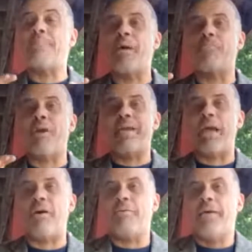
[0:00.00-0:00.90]
him up right
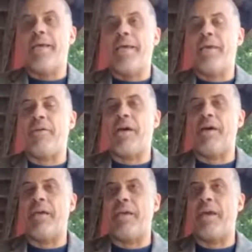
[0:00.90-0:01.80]
now. If
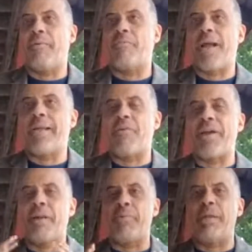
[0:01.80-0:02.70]

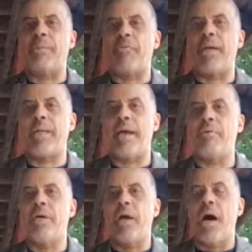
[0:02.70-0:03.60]
I can bring him up right
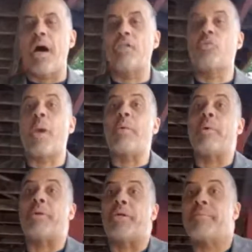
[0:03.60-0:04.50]
now, Duane
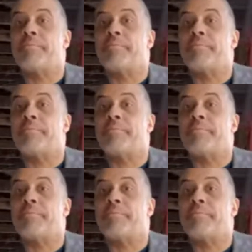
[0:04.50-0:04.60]
Whitmer.